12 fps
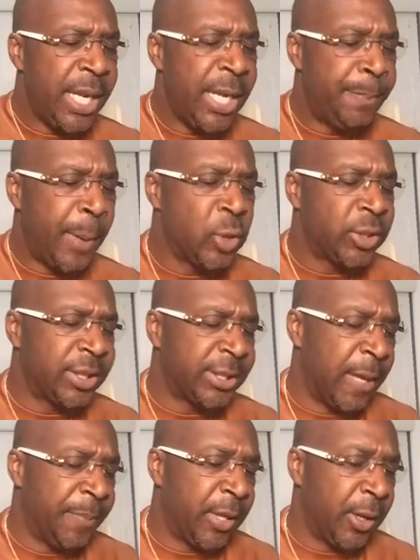He posted
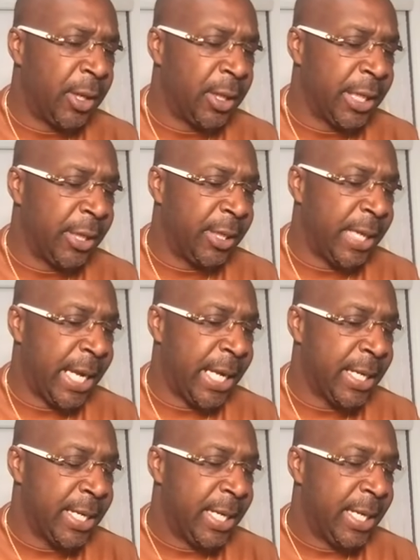something earlier
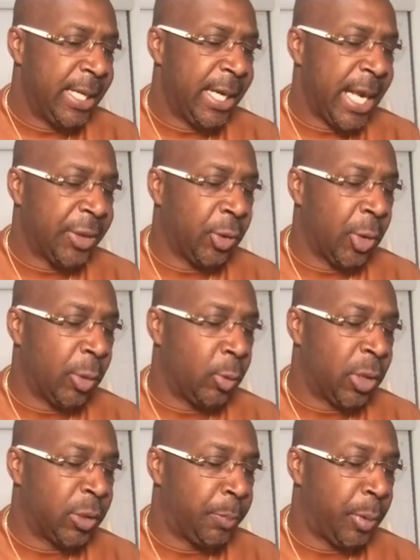today that I thought
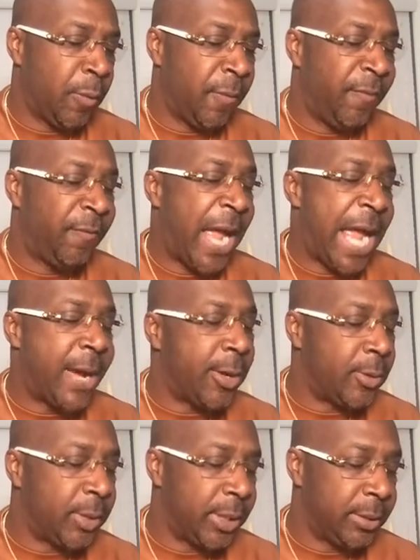was
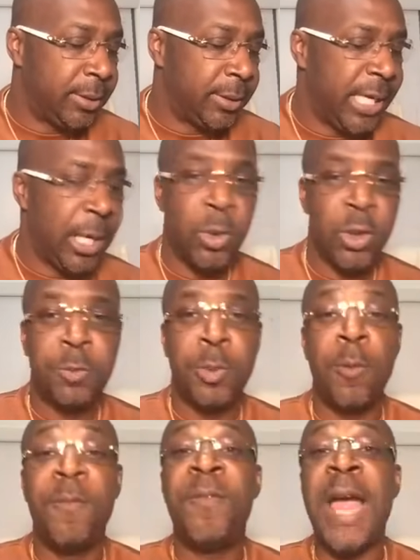profound. It was
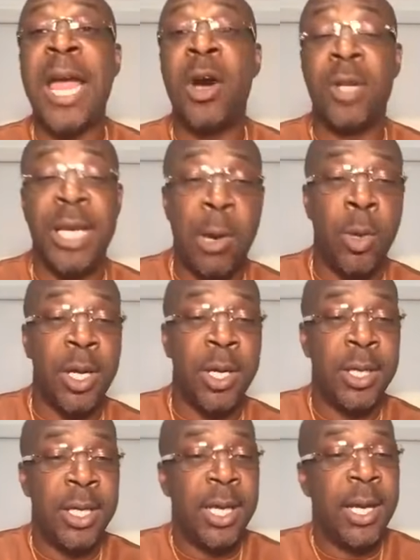profound, and I
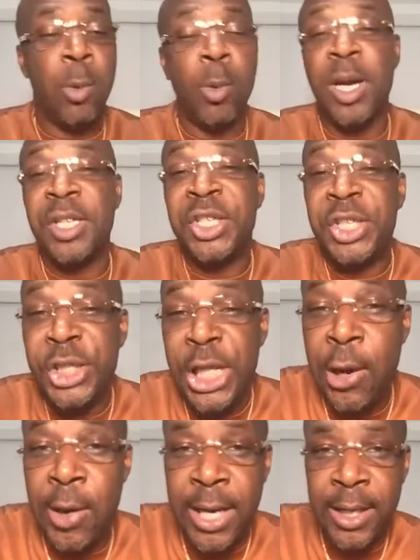wanna
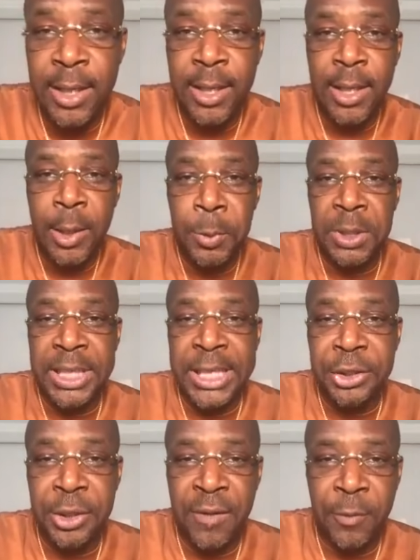share it with
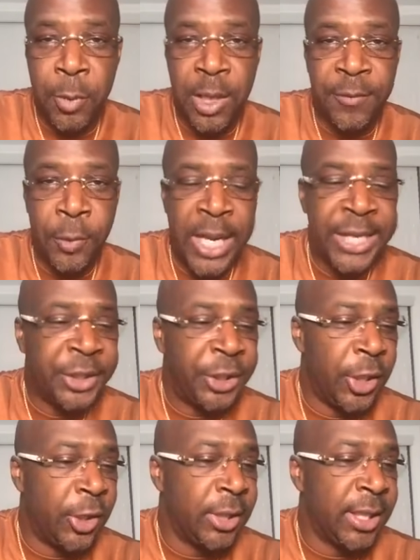each and every one of you. Hey,
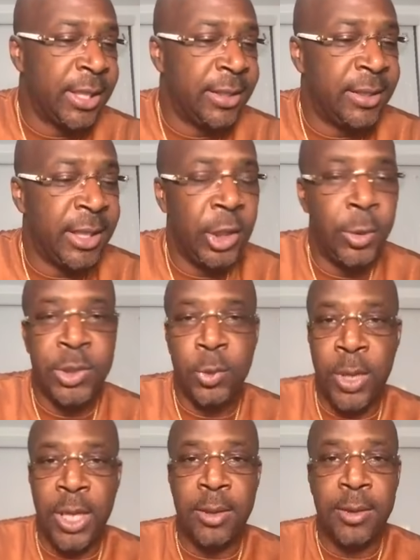Cheryl, good to see you as
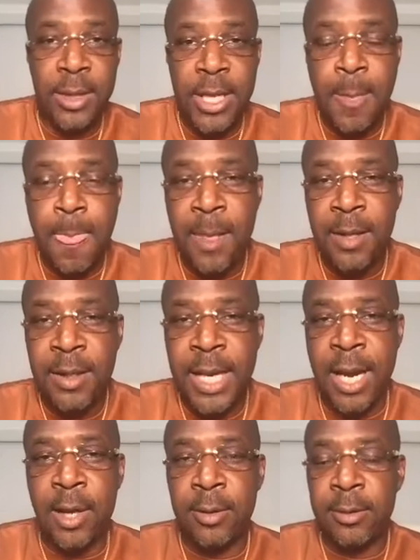well.
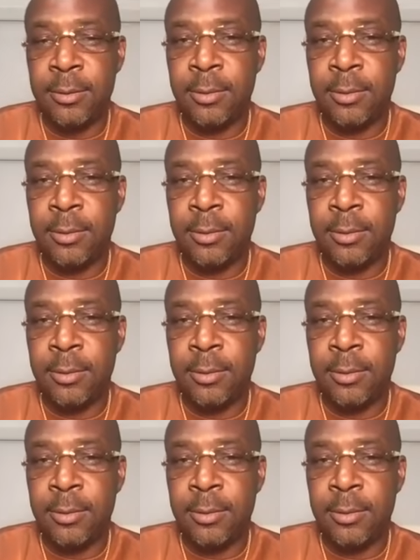Now,